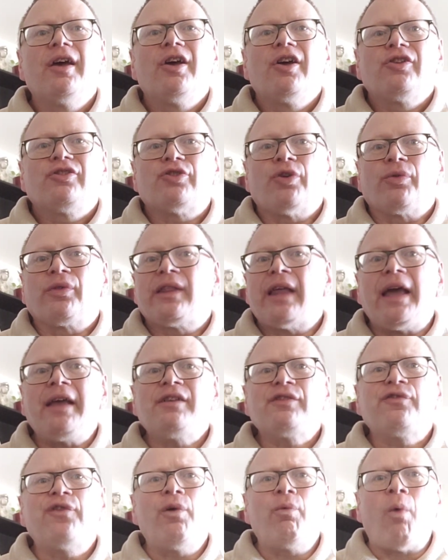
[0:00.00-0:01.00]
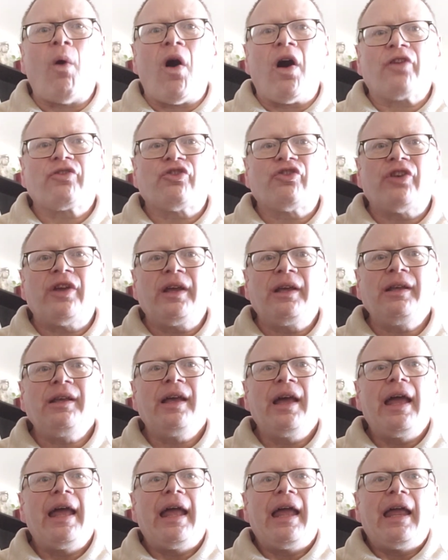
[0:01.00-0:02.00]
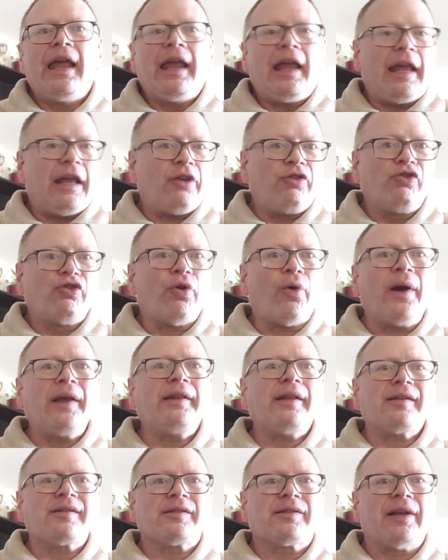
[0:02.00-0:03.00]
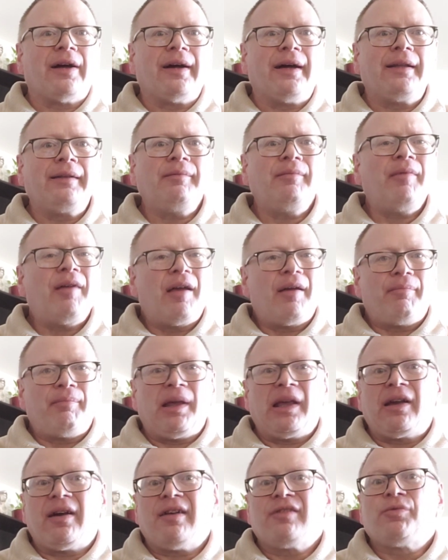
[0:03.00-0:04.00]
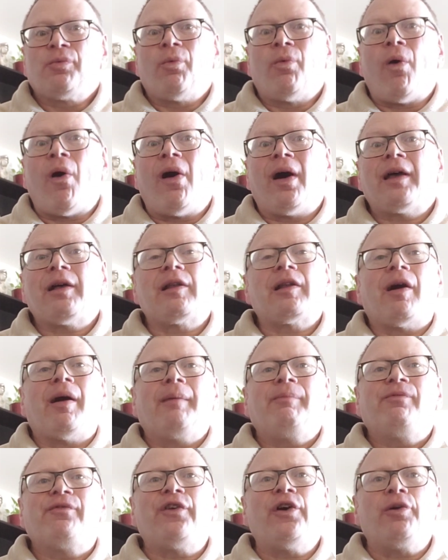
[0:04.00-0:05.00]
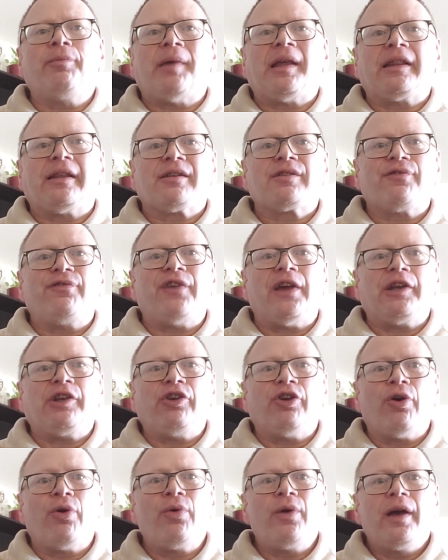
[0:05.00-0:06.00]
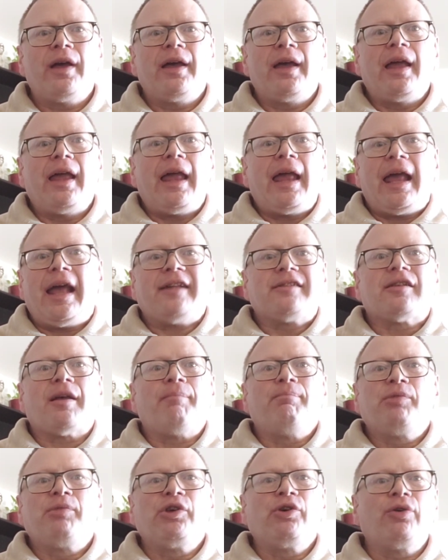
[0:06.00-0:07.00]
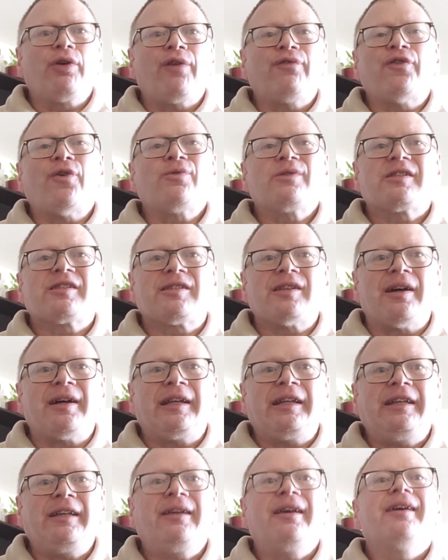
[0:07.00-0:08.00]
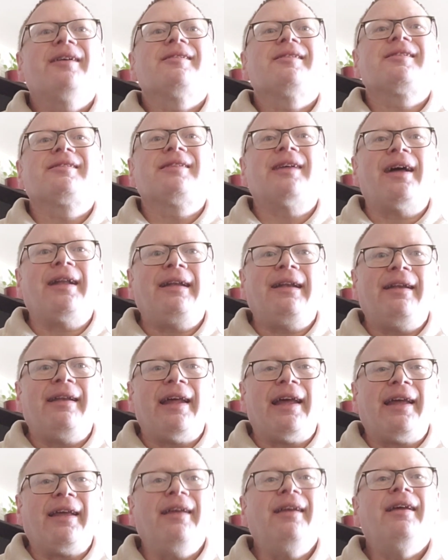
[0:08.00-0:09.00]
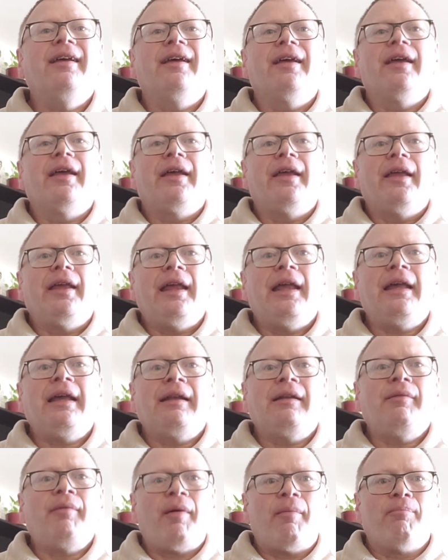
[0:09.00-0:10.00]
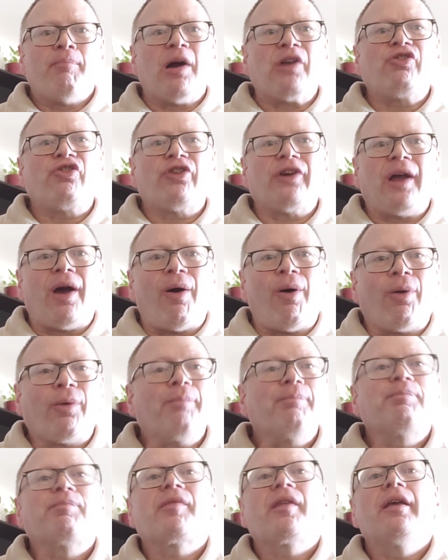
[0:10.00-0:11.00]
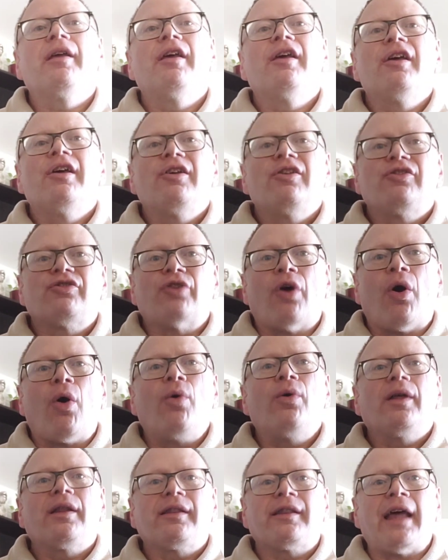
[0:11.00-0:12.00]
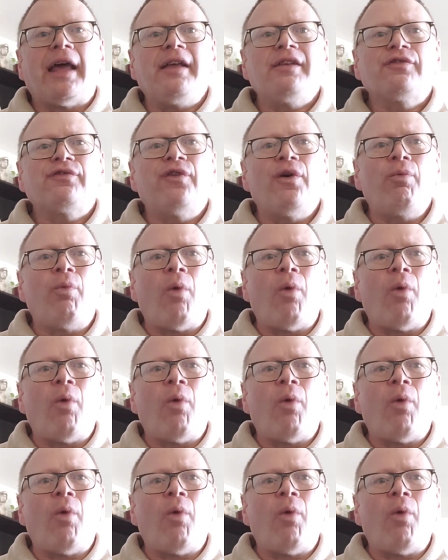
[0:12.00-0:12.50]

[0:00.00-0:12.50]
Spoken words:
So thanks for watching. Enjoy the sun because while I'm filming this video, it's a beautiful sunny Sunday in Montreal. So thanks for